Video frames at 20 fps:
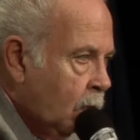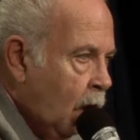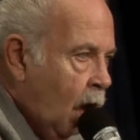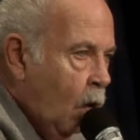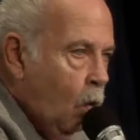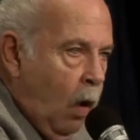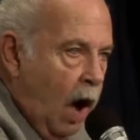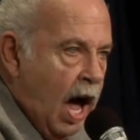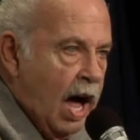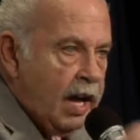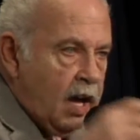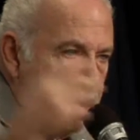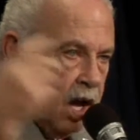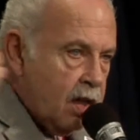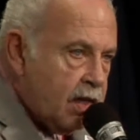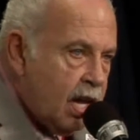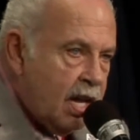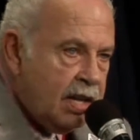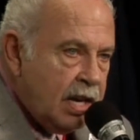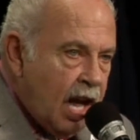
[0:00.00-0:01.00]
Why are
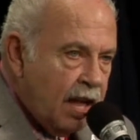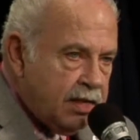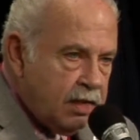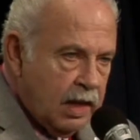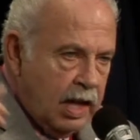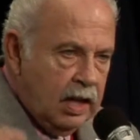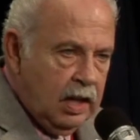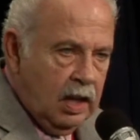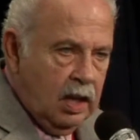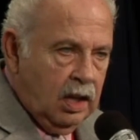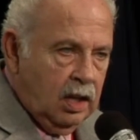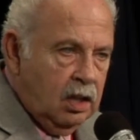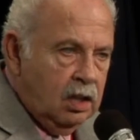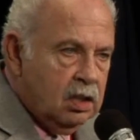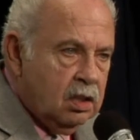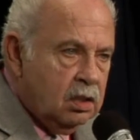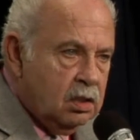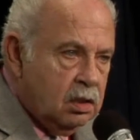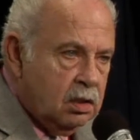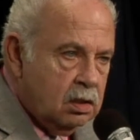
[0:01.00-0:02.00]
they not thinking
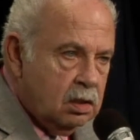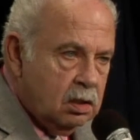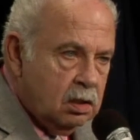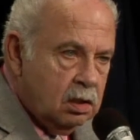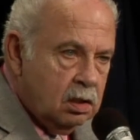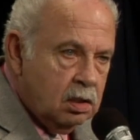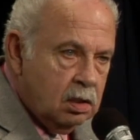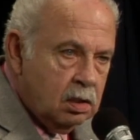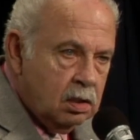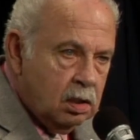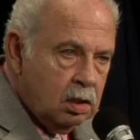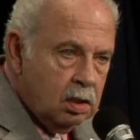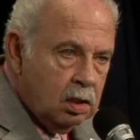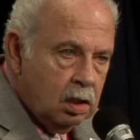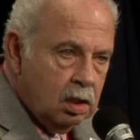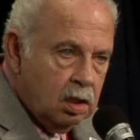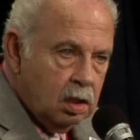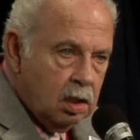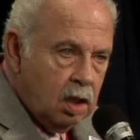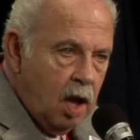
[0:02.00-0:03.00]

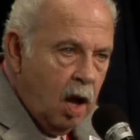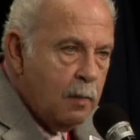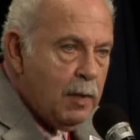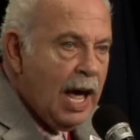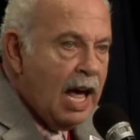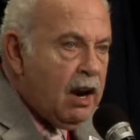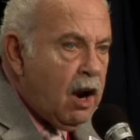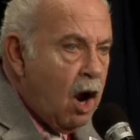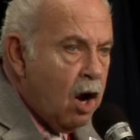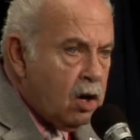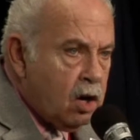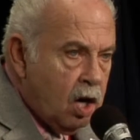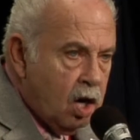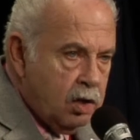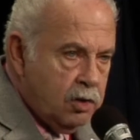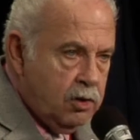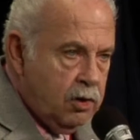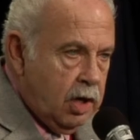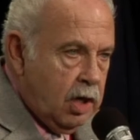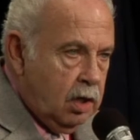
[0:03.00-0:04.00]
about our
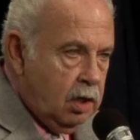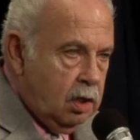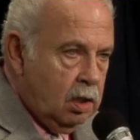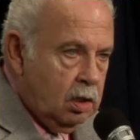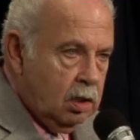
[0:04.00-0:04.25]
country?